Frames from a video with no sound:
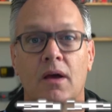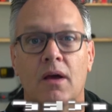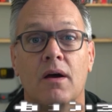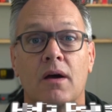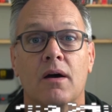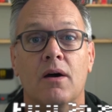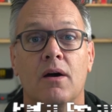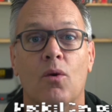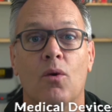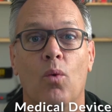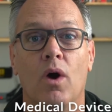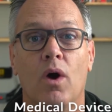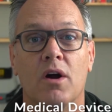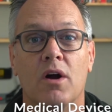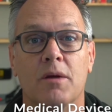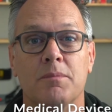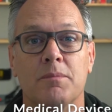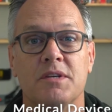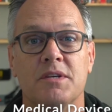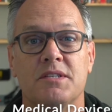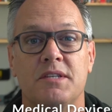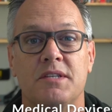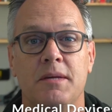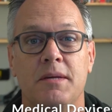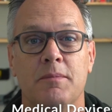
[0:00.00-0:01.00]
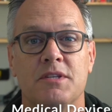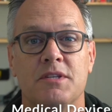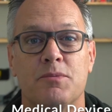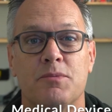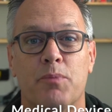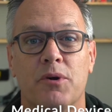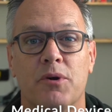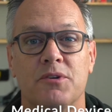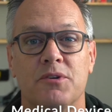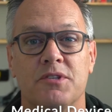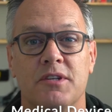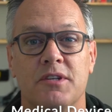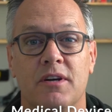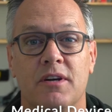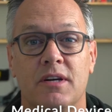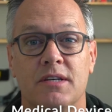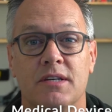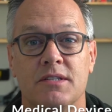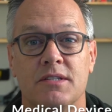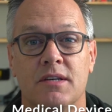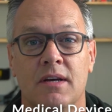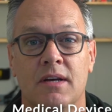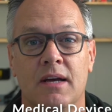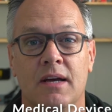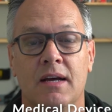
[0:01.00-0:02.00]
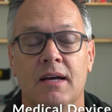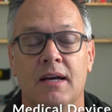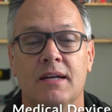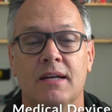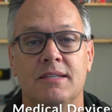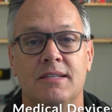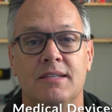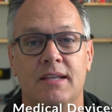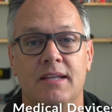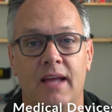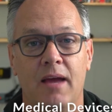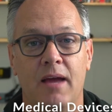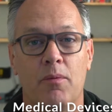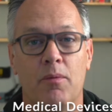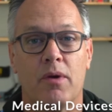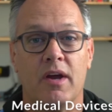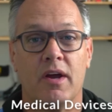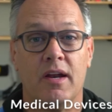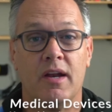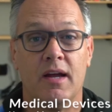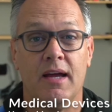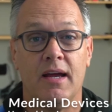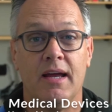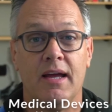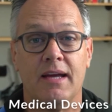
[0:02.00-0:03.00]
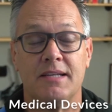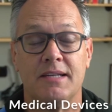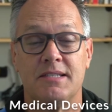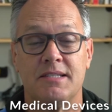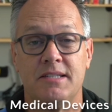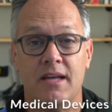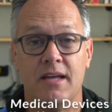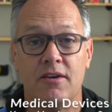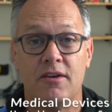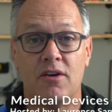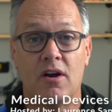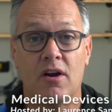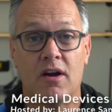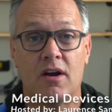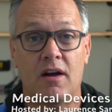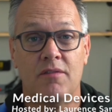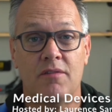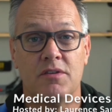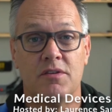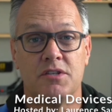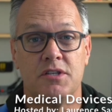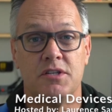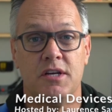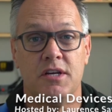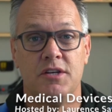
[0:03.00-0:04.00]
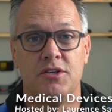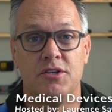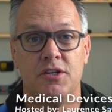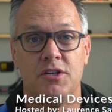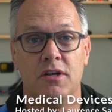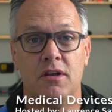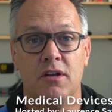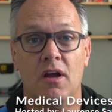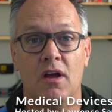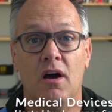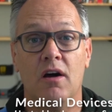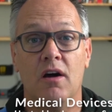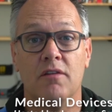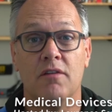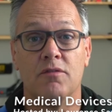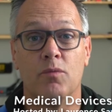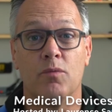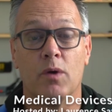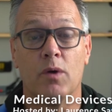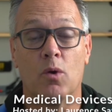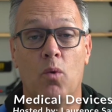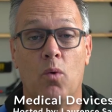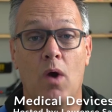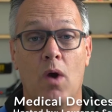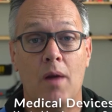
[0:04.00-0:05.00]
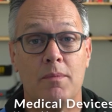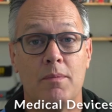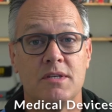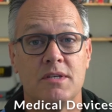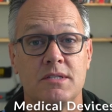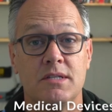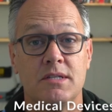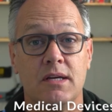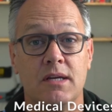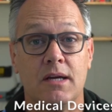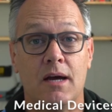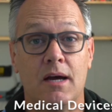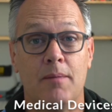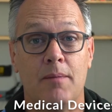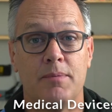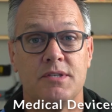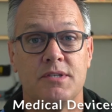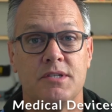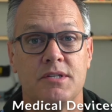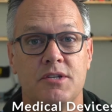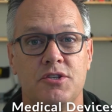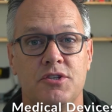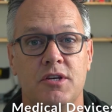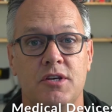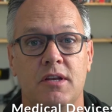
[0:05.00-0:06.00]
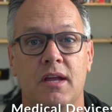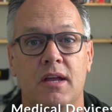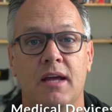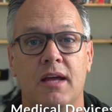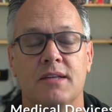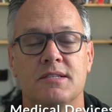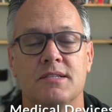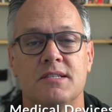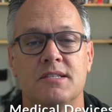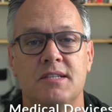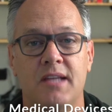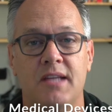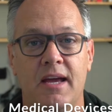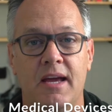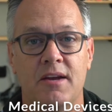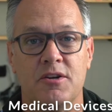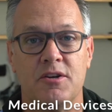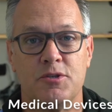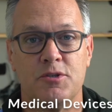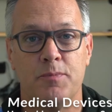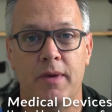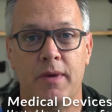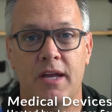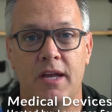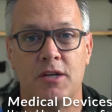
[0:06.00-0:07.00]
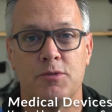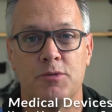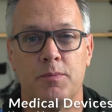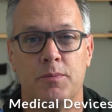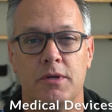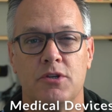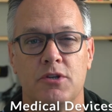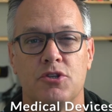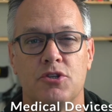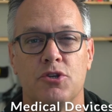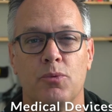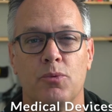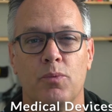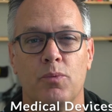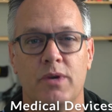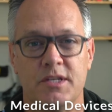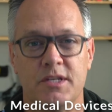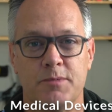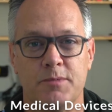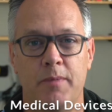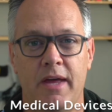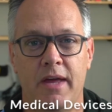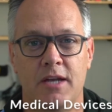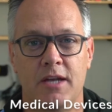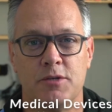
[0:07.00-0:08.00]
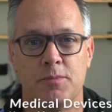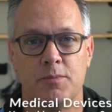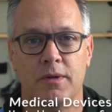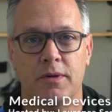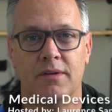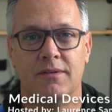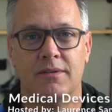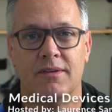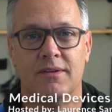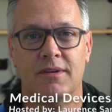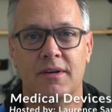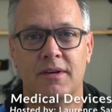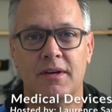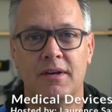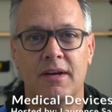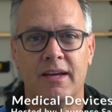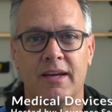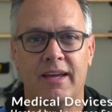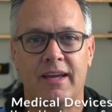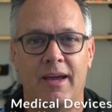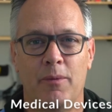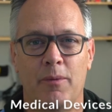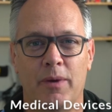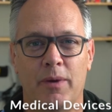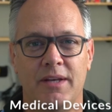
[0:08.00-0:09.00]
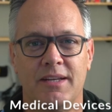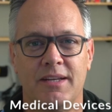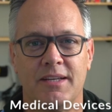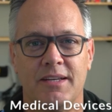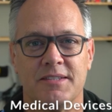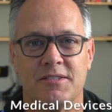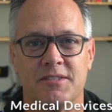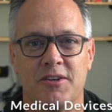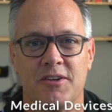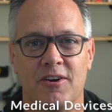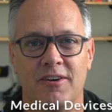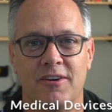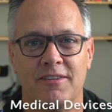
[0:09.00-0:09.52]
Welcome to Siemens Pro Series. Today we're going to extend our conversation of requirements decomposition and standards management to risk management. Can't wait to get started.